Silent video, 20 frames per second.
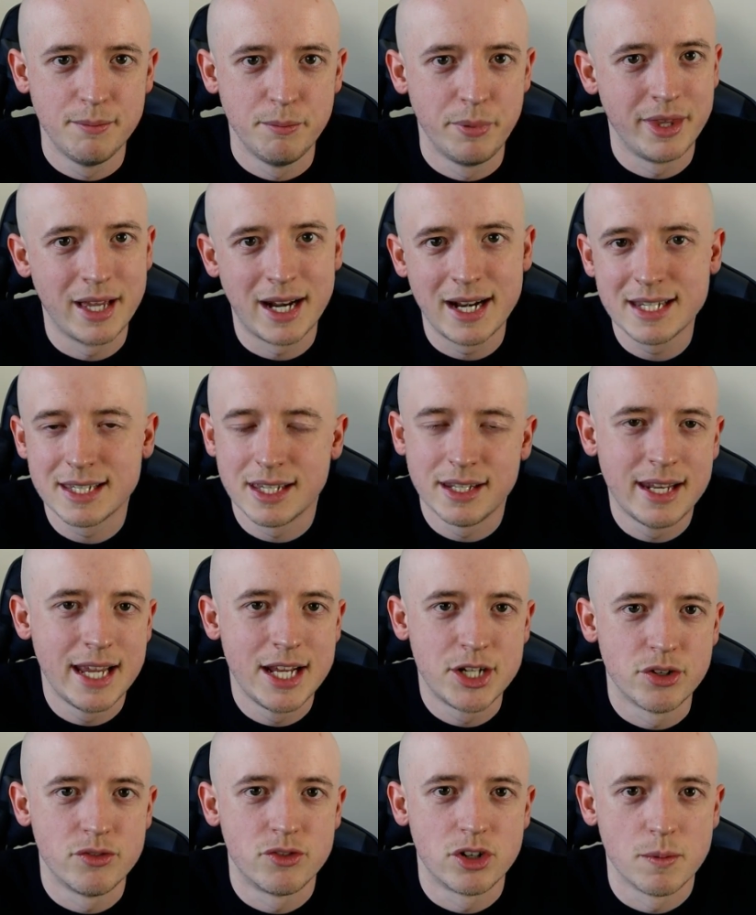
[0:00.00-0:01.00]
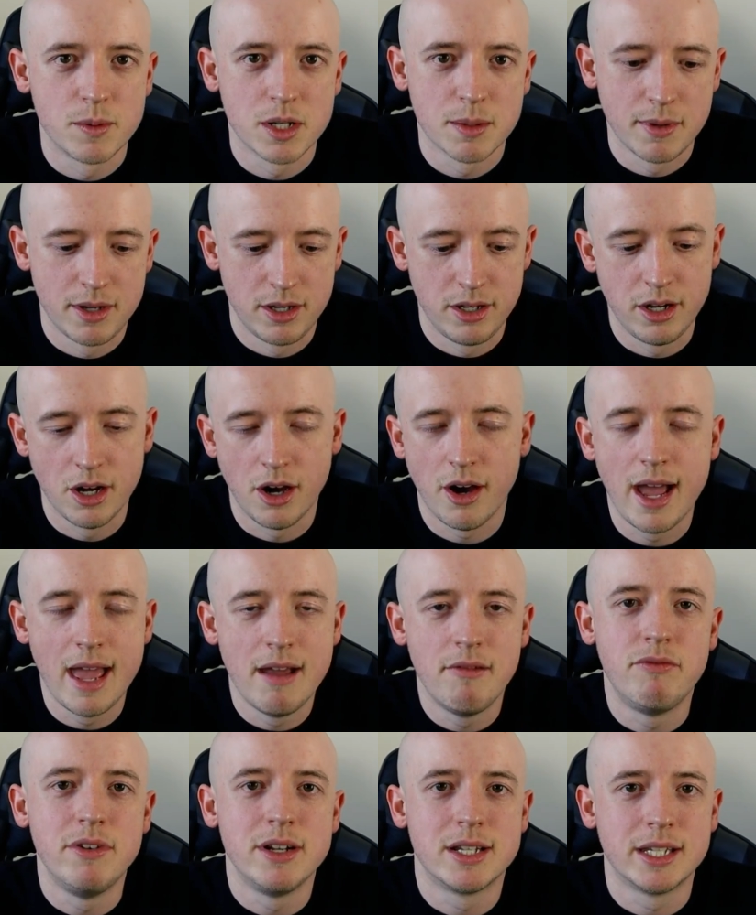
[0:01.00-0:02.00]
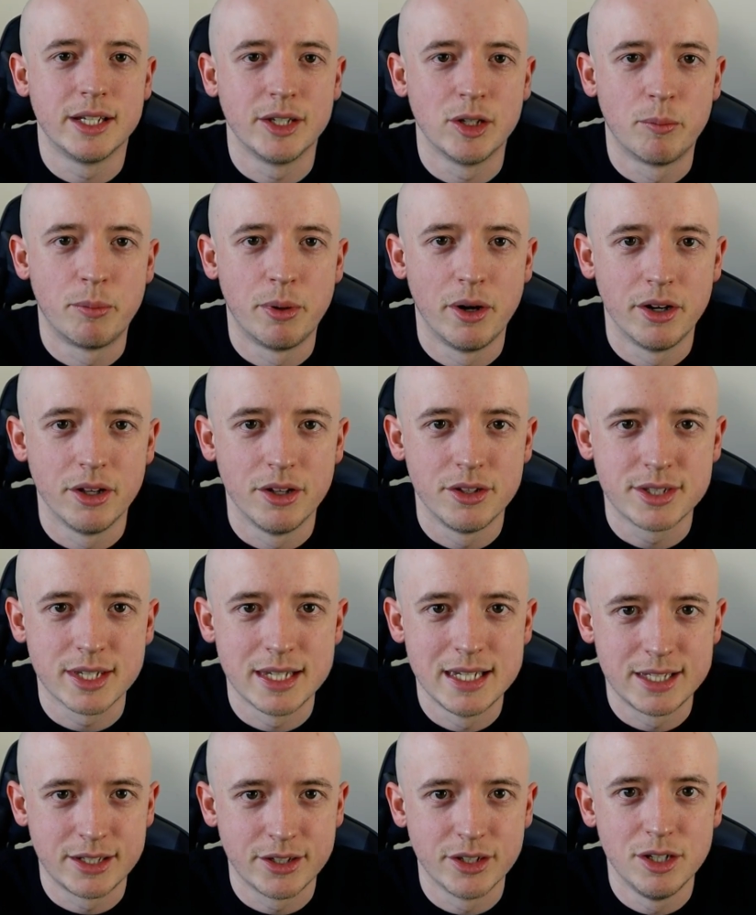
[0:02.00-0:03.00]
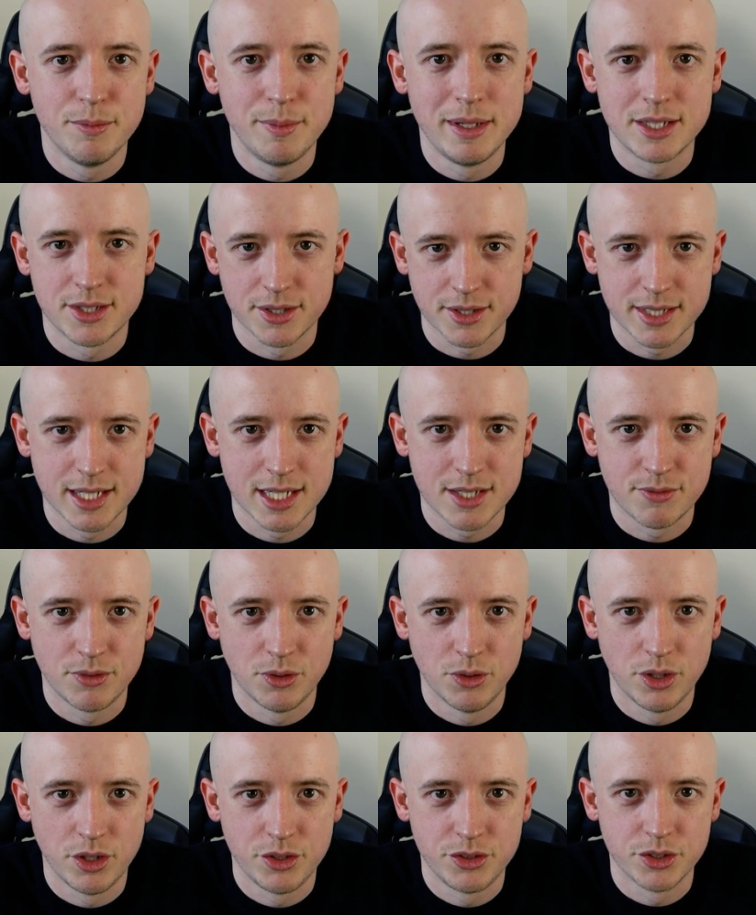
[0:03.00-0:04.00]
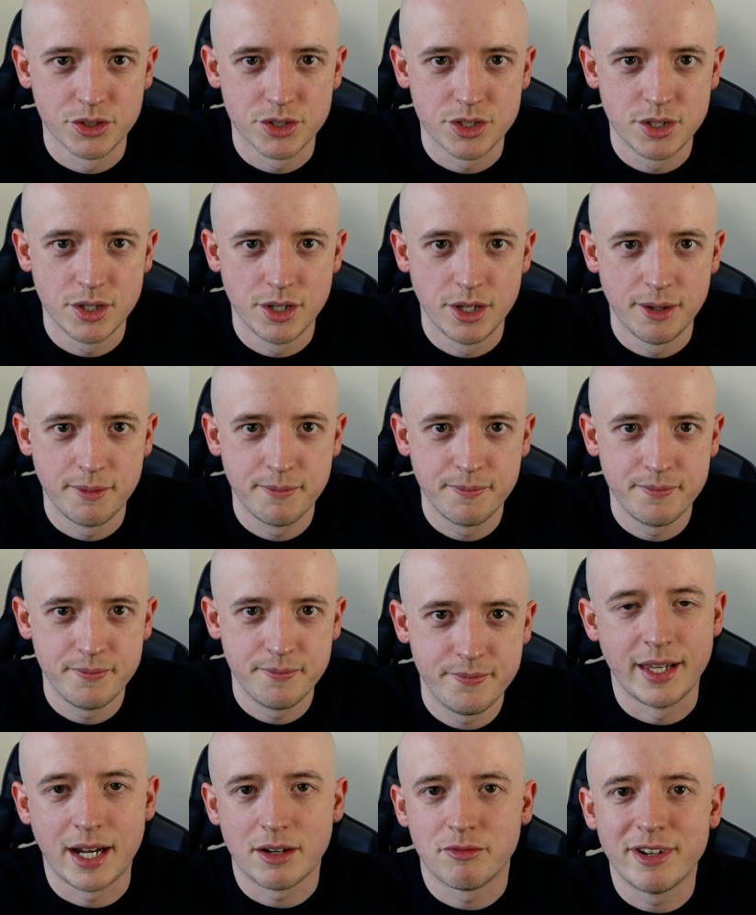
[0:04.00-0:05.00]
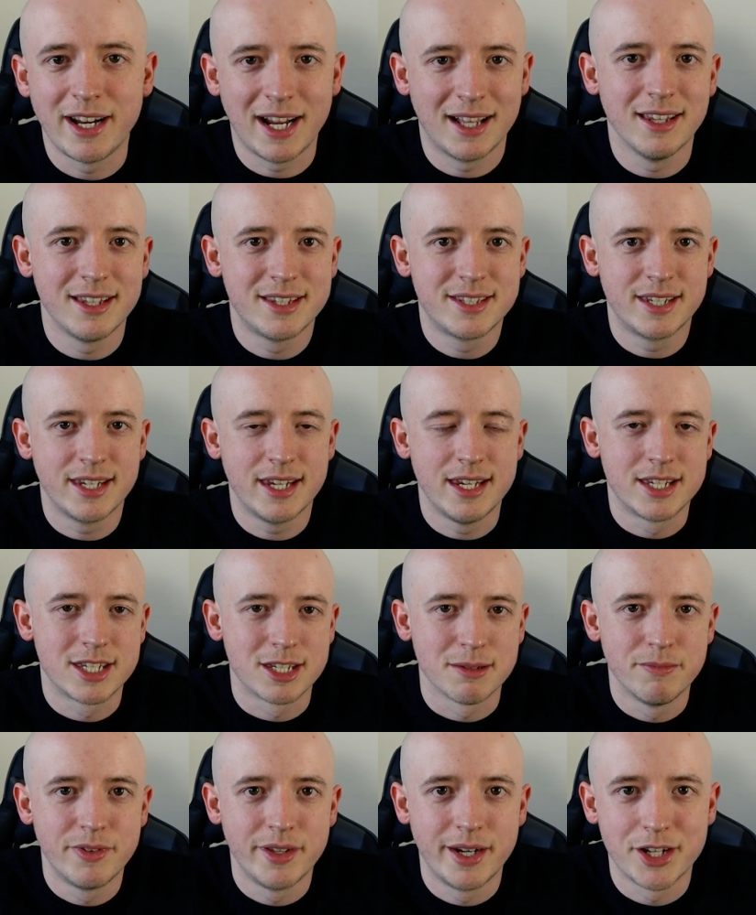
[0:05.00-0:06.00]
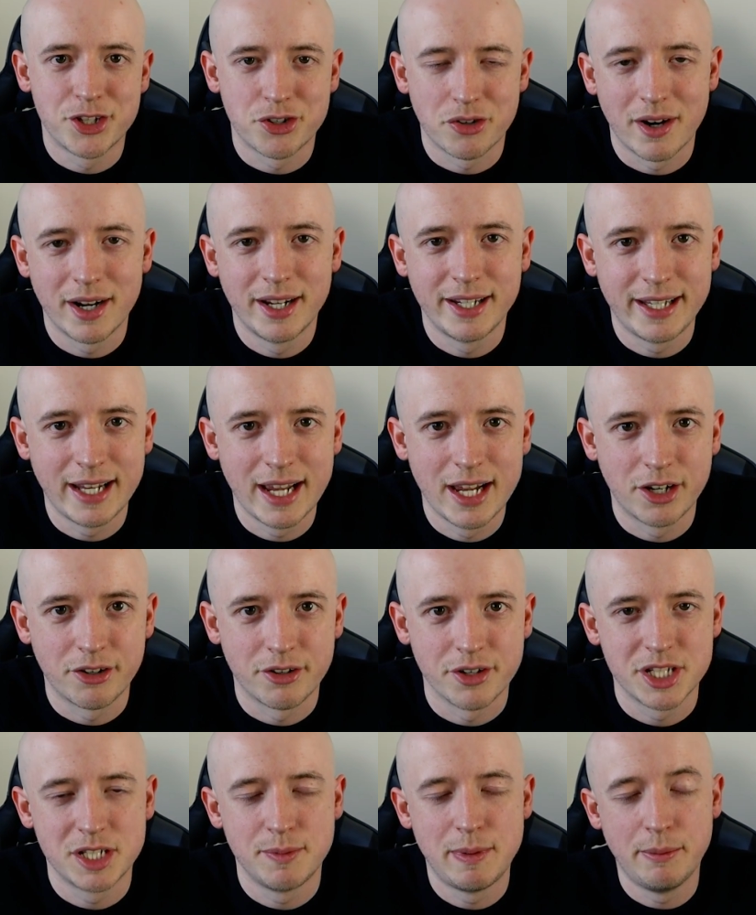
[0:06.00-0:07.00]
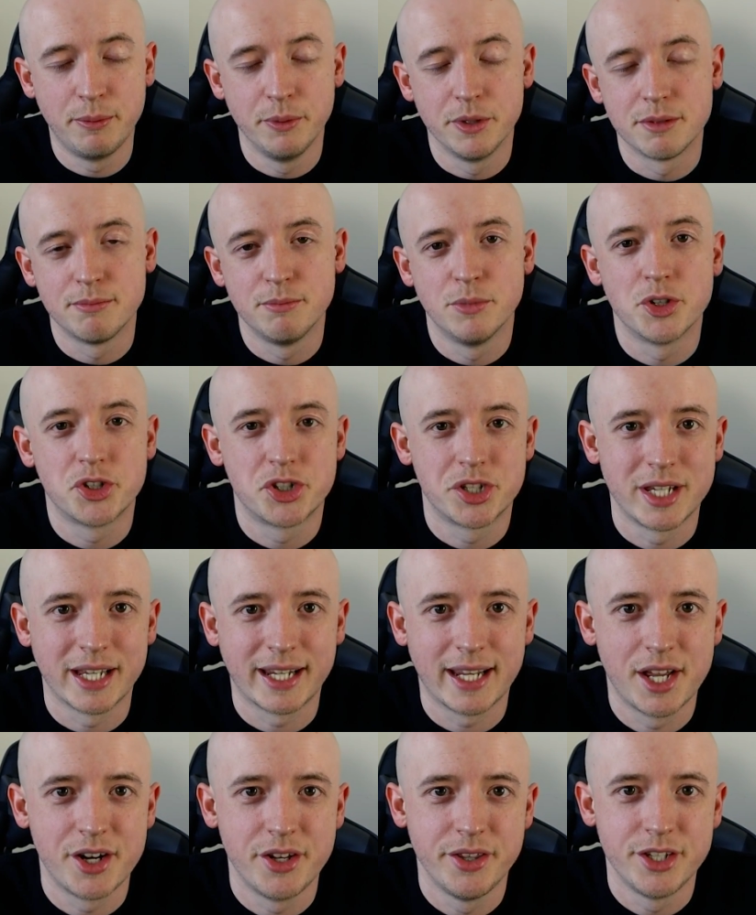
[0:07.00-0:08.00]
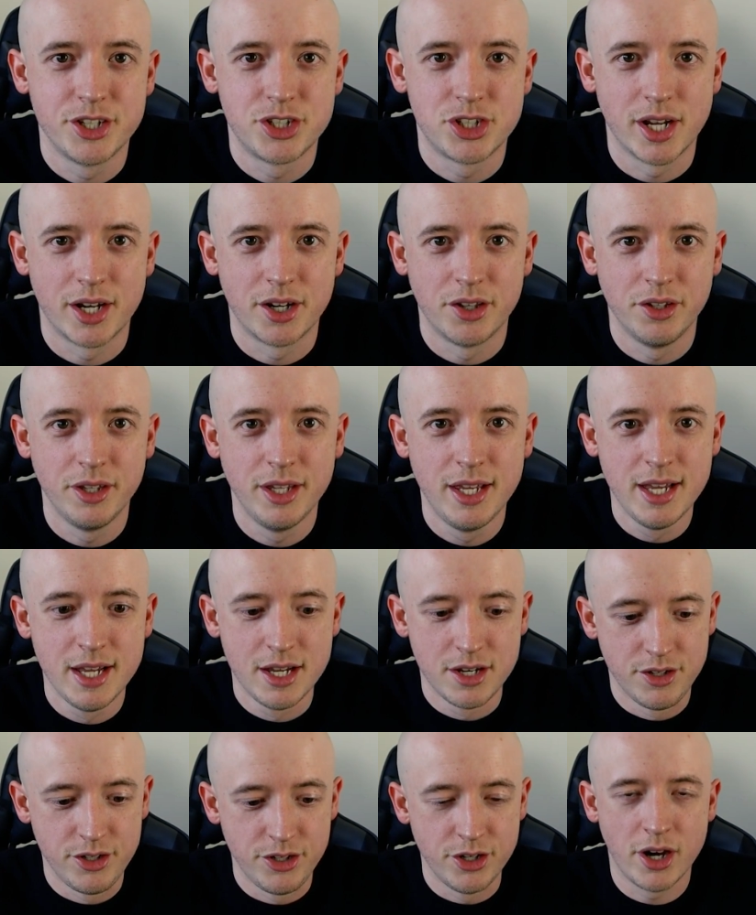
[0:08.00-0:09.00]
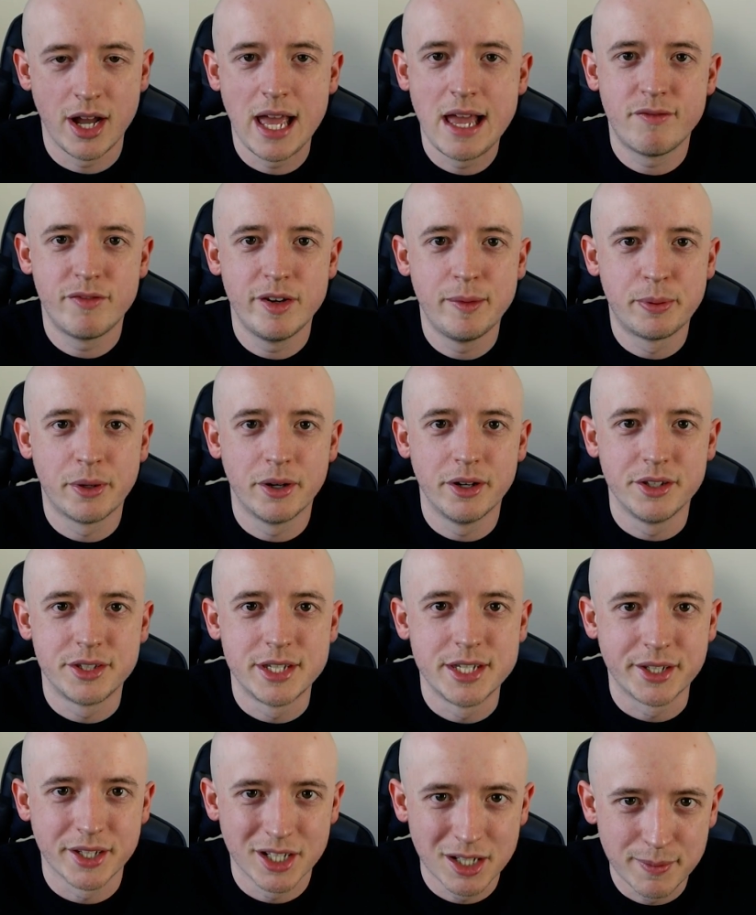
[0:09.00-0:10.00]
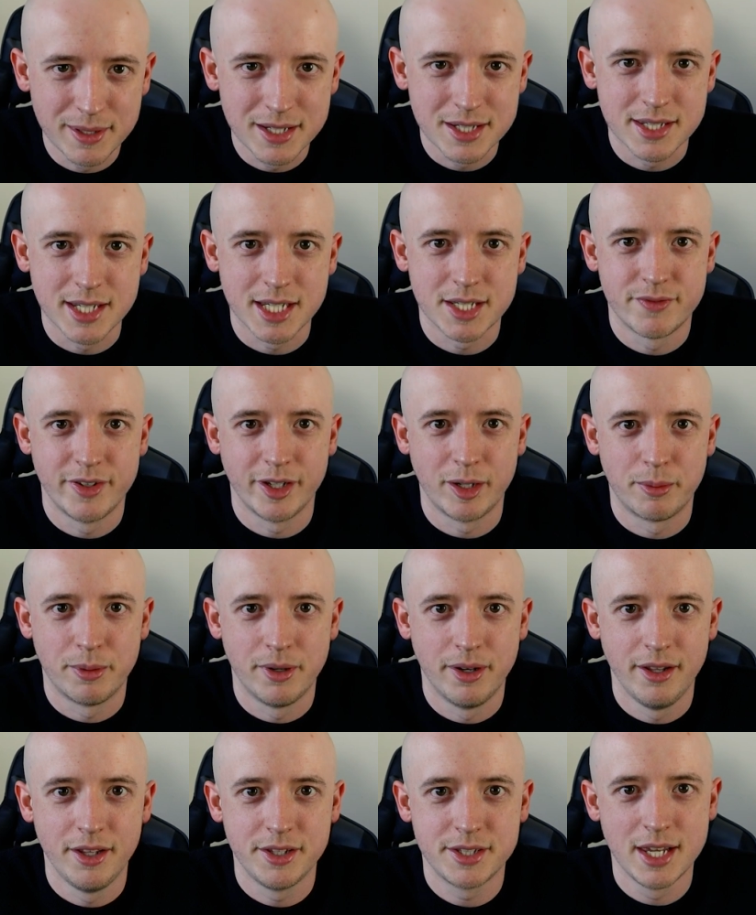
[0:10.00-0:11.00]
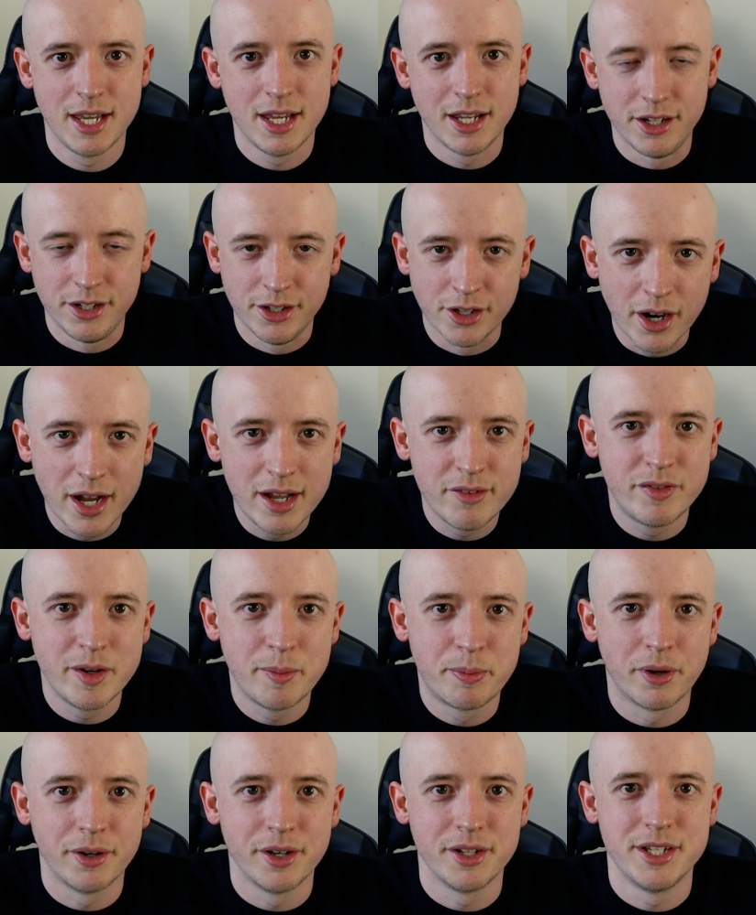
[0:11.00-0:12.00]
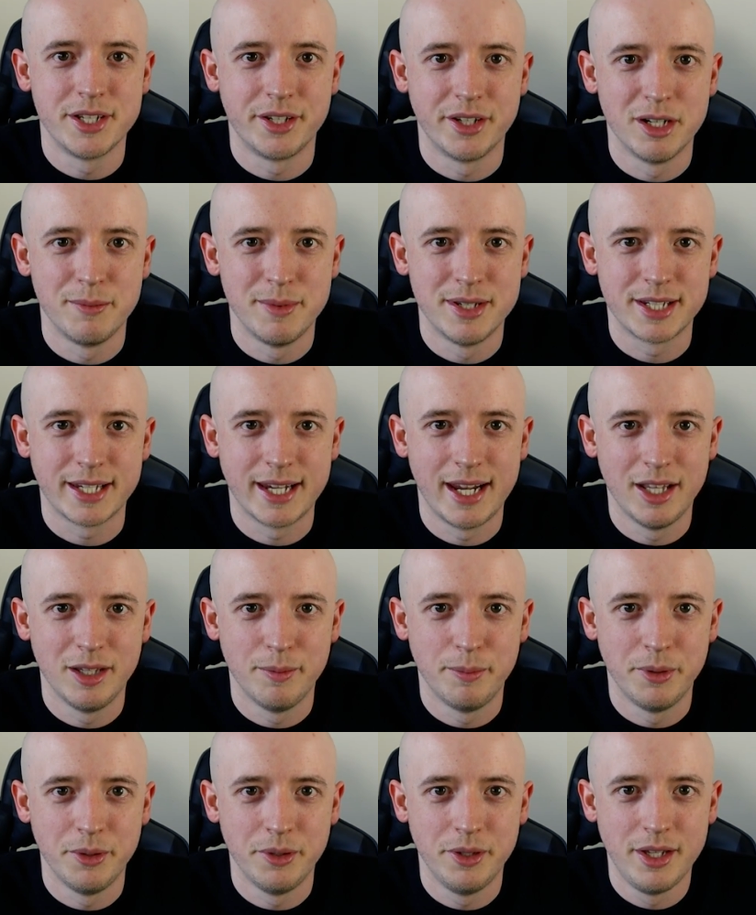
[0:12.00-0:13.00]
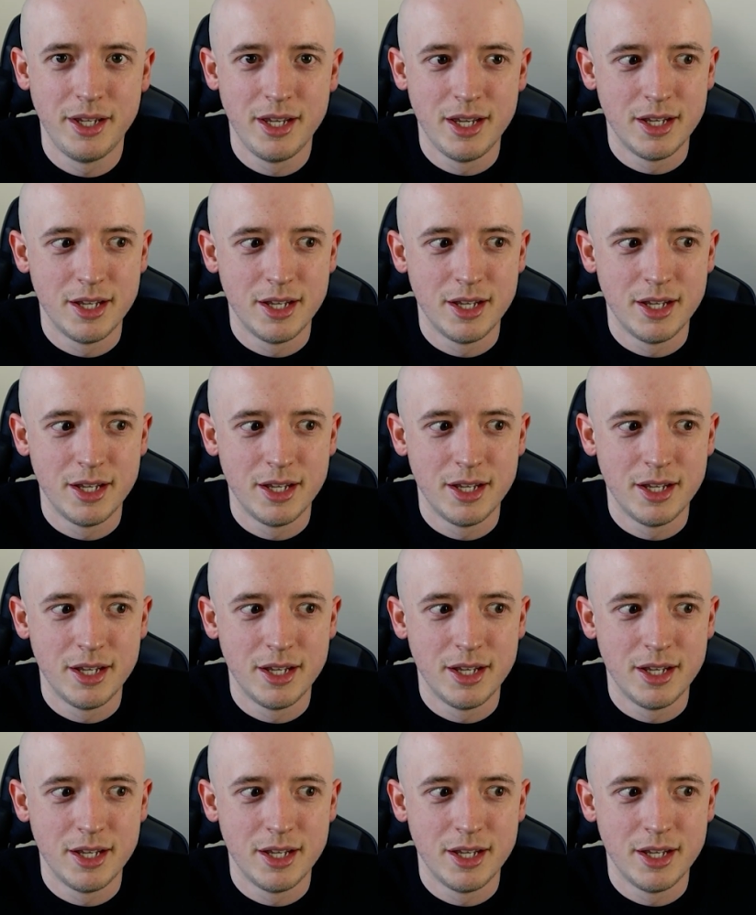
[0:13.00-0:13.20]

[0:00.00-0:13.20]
But that is the nature of dropshipping. Not every single product is going to be successful on your store. That reality is something I try and get across to people as much as I can on this channel. Not every product is going to be a six-figure product. Not every product is going to be scalable.